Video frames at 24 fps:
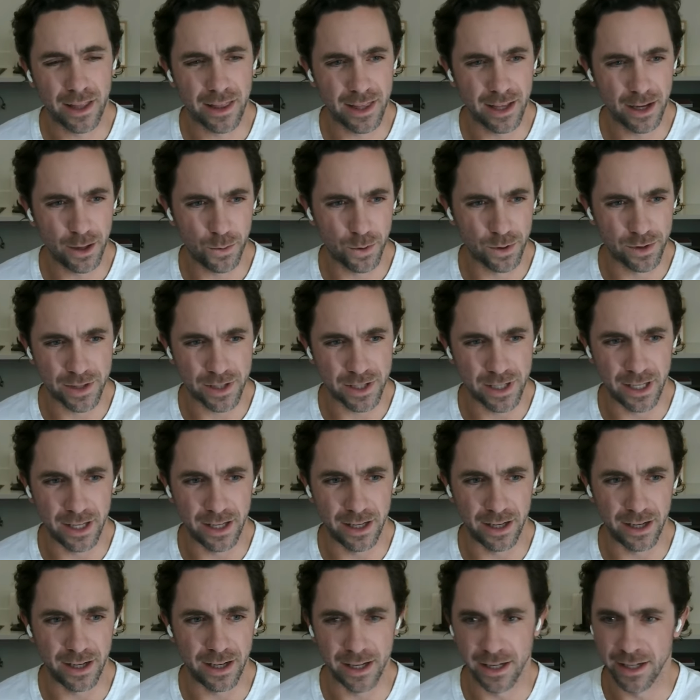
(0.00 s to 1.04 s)
I think we're
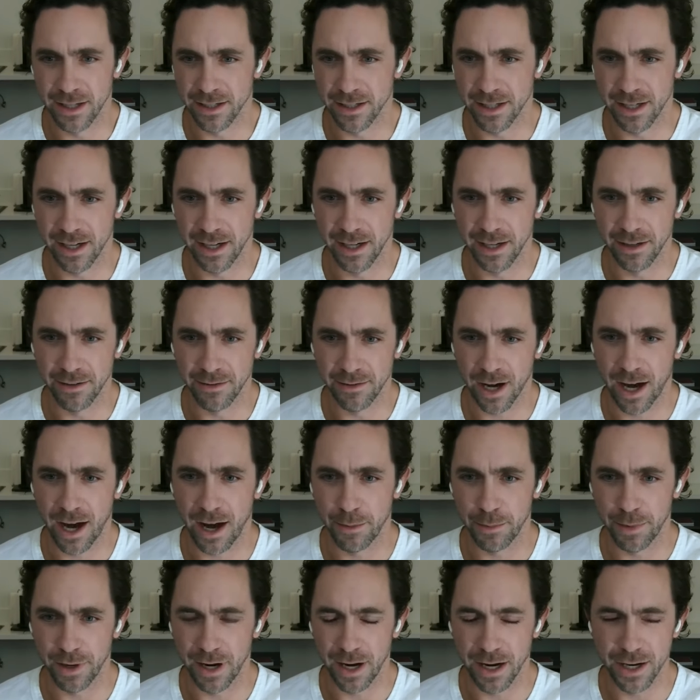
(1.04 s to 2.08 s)
seeing is a
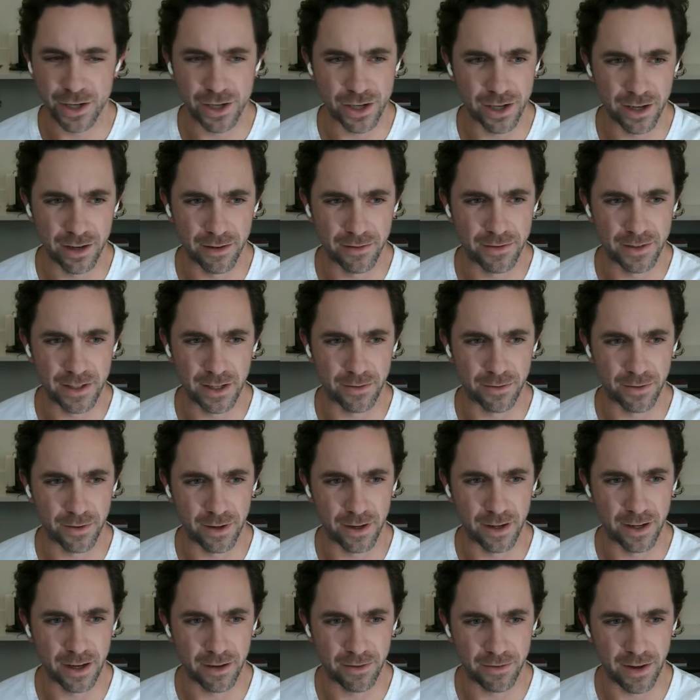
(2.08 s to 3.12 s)
combination of
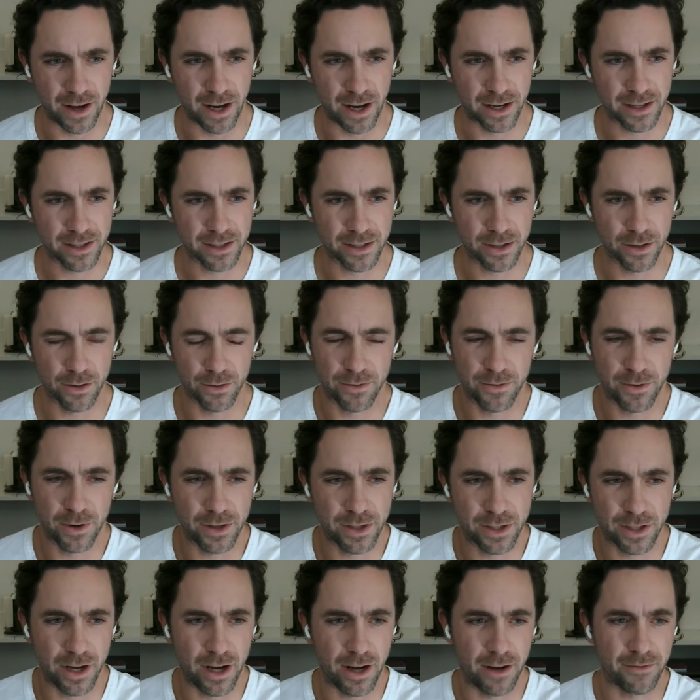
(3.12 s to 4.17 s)
different effects. So
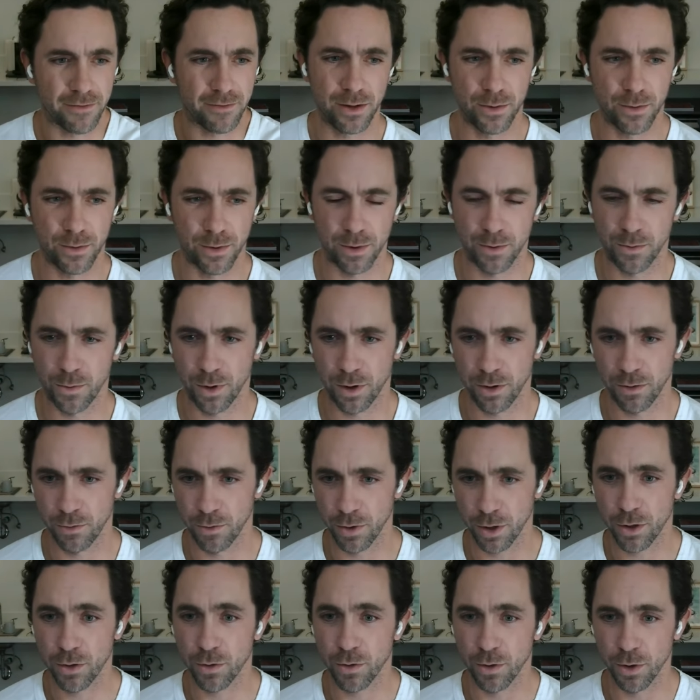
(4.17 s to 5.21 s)
first off, when we're
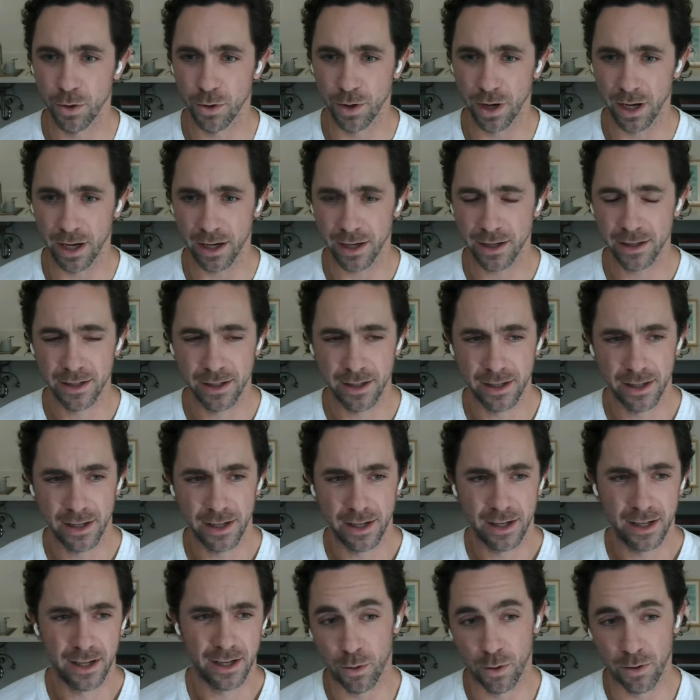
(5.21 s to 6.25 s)
recruiting,
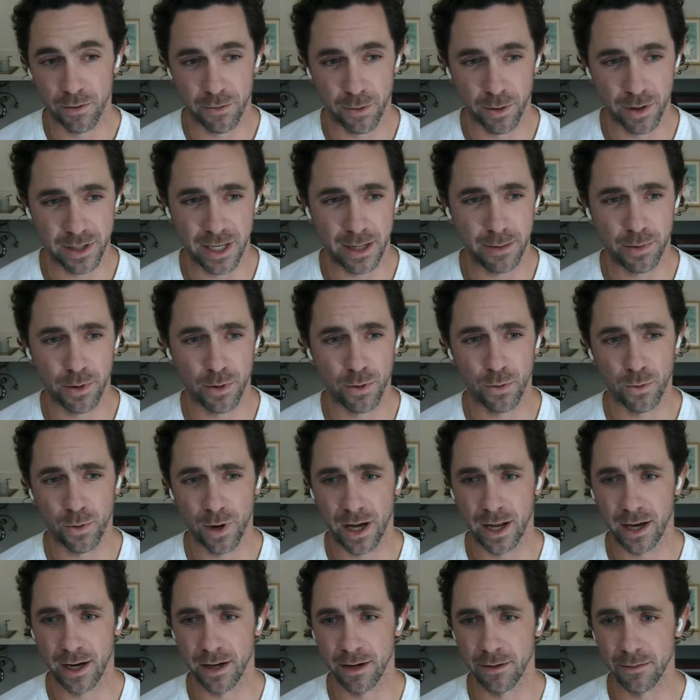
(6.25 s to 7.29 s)
or for example,
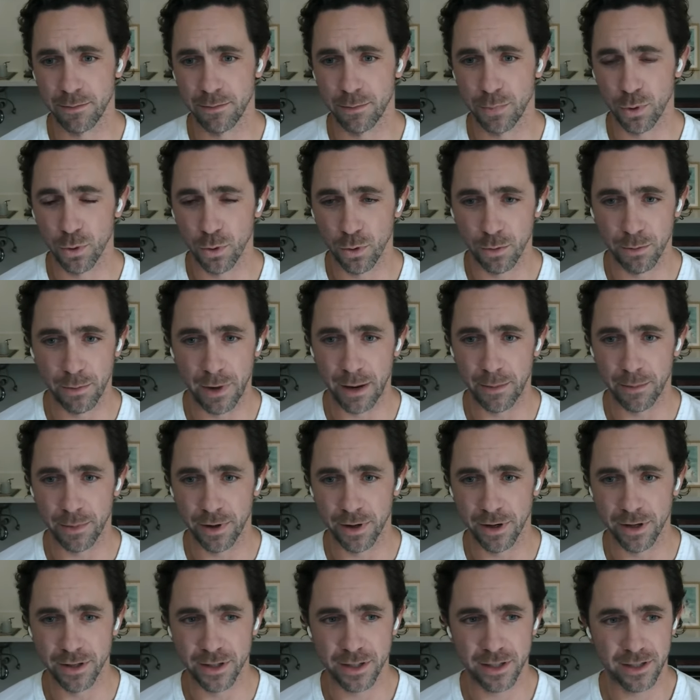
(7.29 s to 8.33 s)
when pool
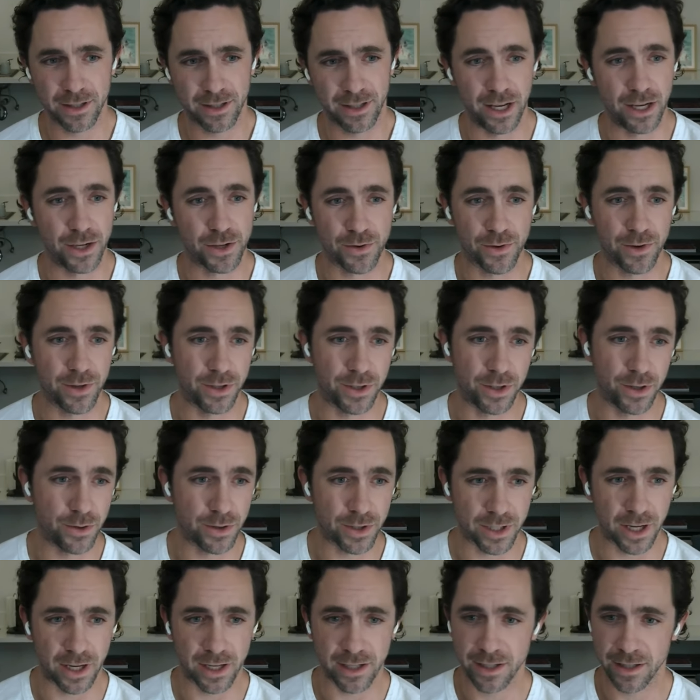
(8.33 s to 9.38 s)
members
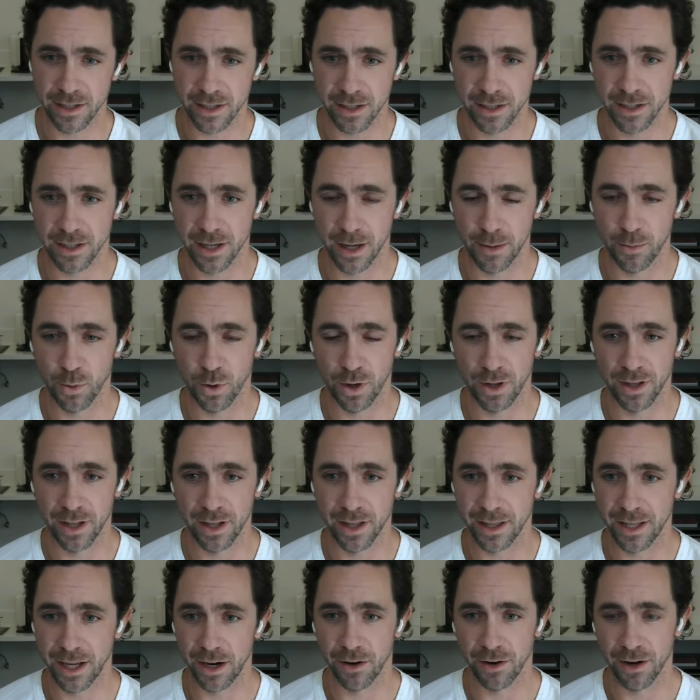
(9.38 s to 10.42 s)
introduce us to someone
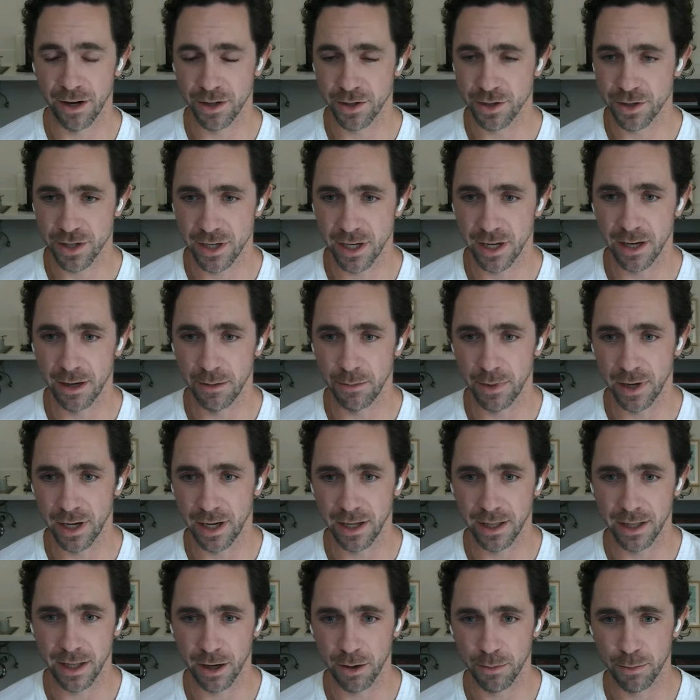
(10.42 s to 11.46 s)
that they're interested in
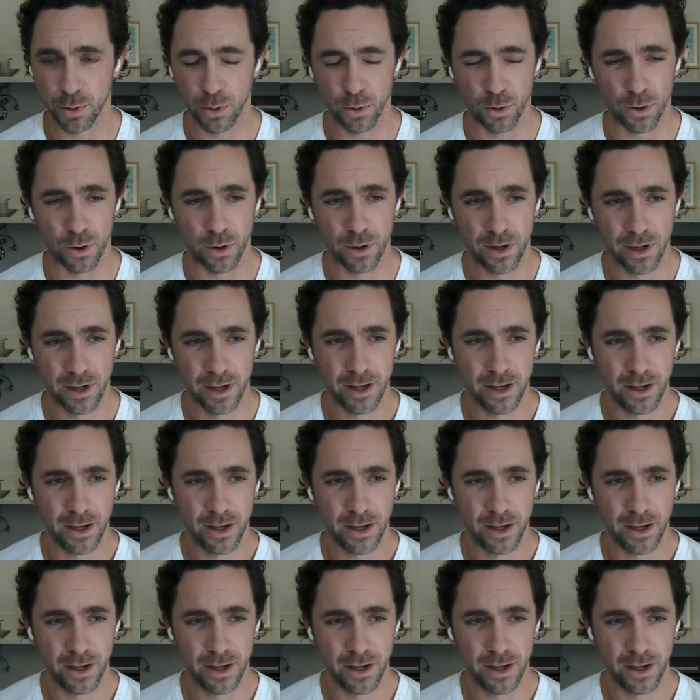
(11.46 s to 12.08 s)
being their pool,